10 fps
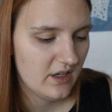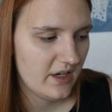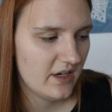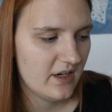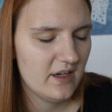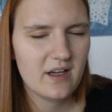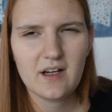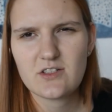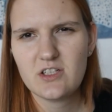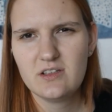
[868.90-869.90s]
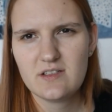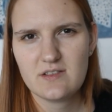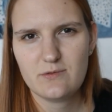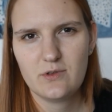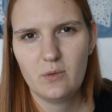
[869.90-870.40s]
I actually
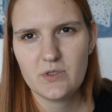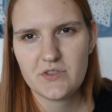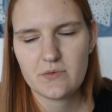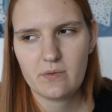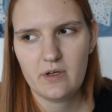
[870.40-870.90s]
listened for almost